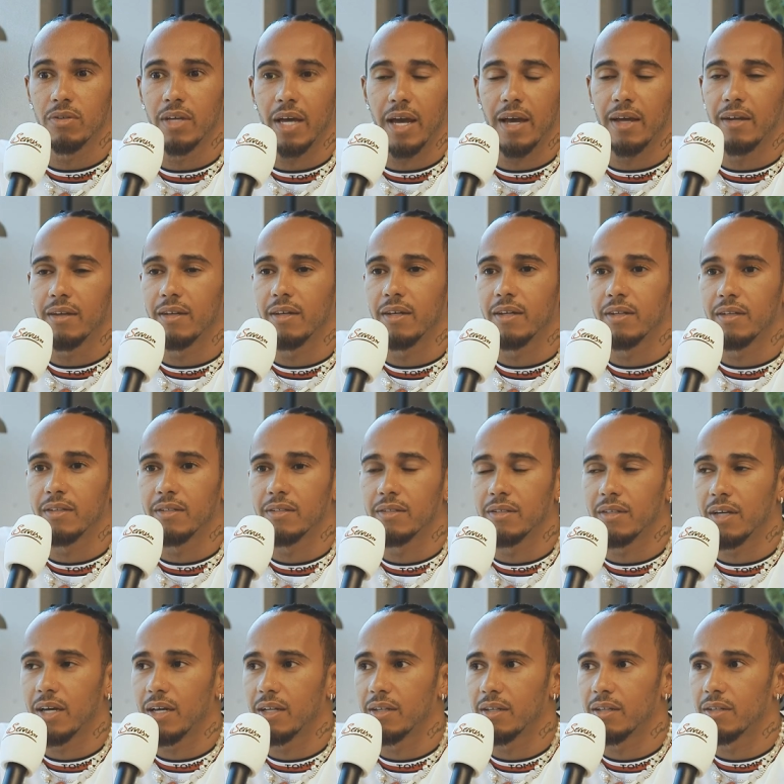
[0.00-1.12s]
can.
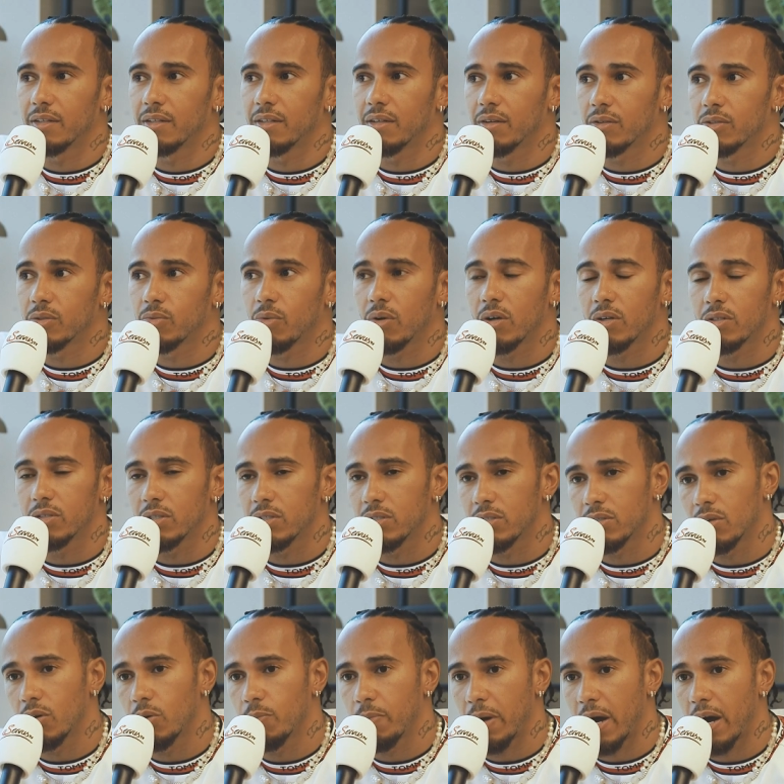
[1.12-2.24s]
And those words are
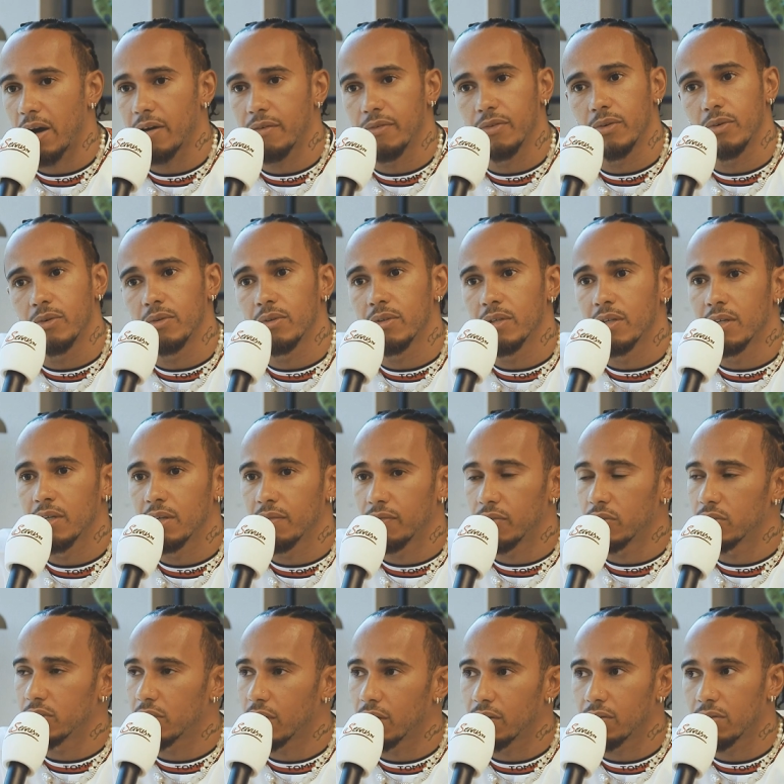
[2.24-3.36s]
so powerful. Mm-hmm. If you
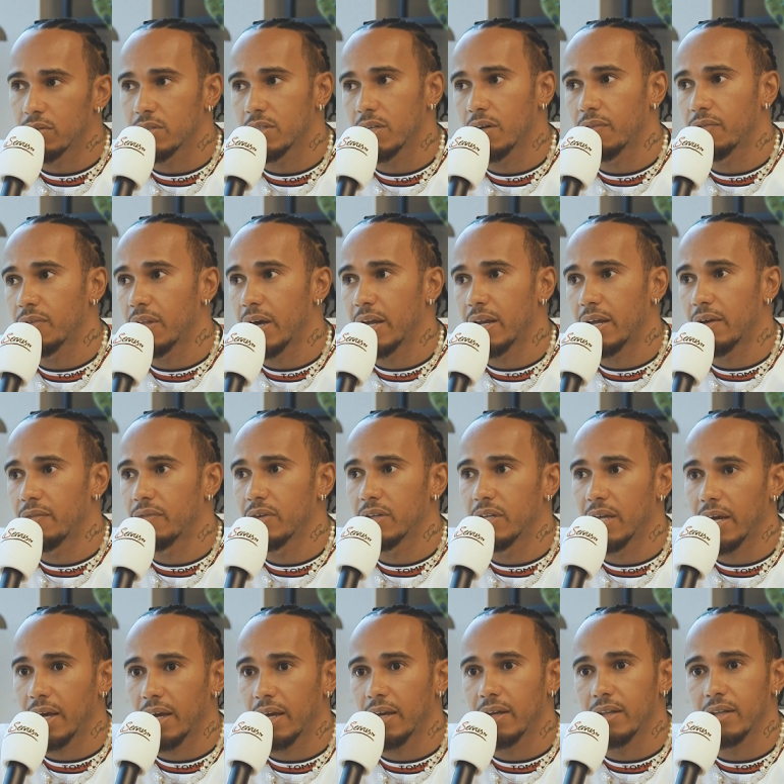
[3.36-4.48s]
tell yourself that every
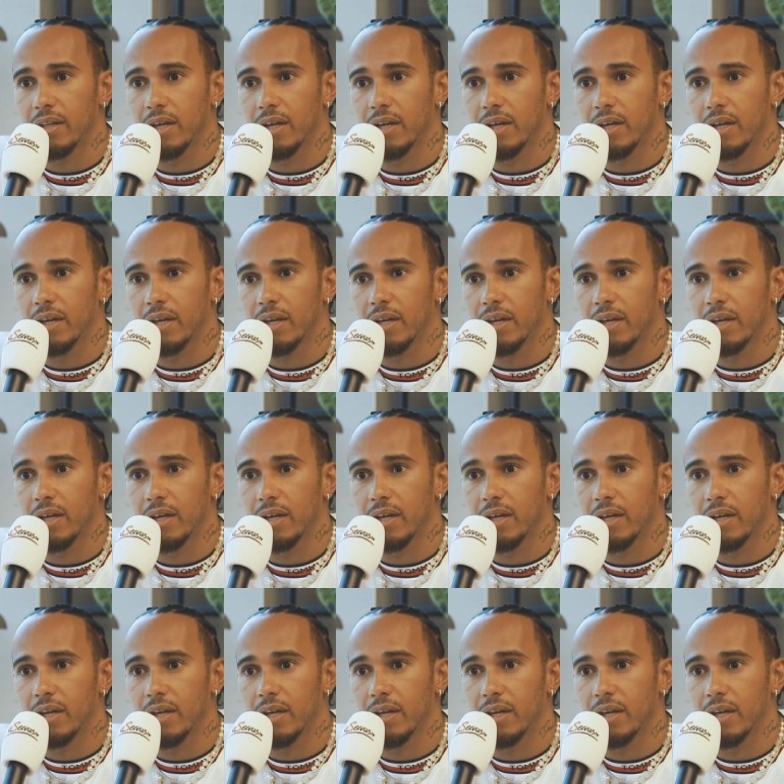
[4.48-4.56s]
day,